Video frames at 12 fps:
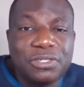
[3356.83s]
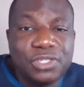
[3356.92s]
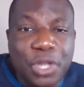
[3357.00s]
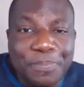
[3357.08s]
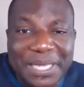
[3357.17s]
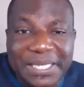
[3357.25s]

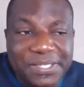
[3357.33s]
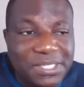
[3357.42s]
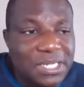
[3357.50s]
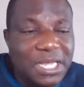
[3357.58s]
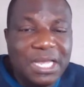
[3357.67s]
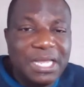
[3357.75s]
topics
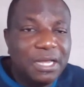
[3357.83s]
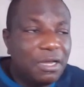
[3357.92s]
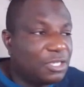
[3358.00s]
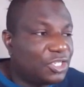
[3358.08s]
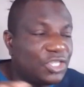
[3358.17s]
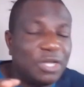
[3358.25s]

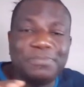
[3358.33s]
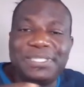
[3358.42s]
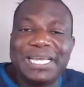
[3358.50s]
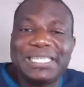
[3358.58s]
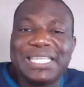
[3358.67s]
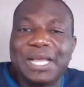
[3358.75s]
or
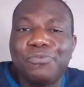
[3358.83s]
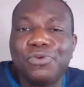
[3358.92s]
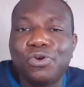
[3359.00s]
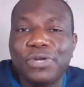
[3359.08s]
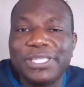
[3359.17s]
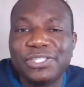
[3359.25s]
subjects and we'll
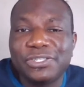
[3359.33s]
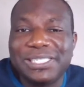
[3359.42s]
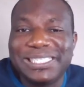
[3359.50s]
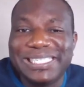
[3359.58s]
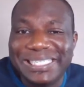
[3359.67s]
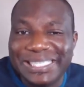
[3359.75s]
go
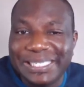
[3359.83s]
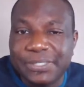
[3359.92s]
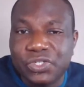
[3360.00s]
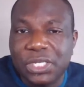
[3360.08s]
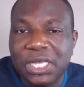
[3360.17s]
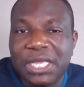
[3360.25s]
into
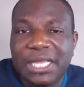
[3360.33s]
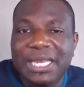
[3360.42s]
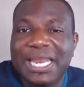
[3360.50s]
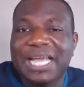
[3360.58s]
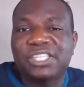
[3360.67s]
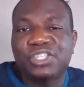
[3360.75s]
details
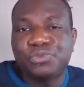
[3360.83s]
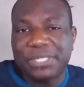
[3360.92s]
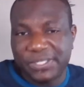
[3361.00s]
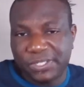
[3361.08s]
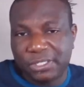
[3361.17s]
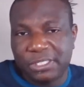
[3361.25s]
next week
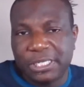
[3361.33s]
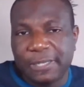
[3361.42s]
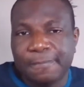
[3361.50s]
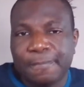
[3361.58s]
Sunday.